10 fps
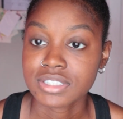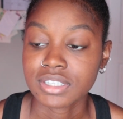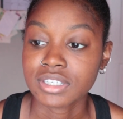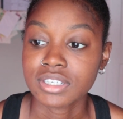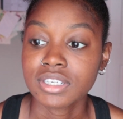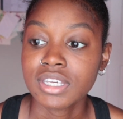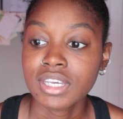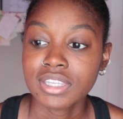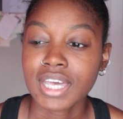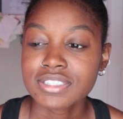And
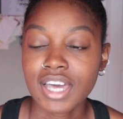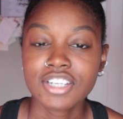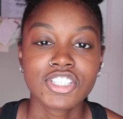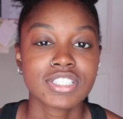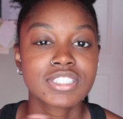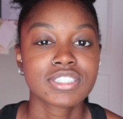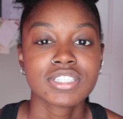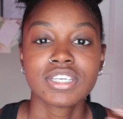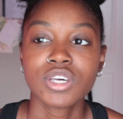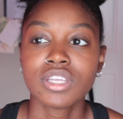that's kind of just
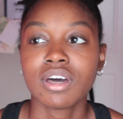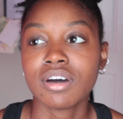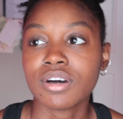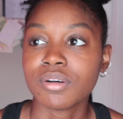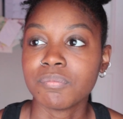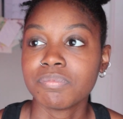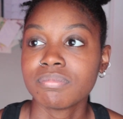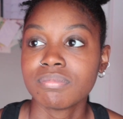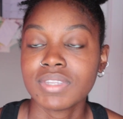um,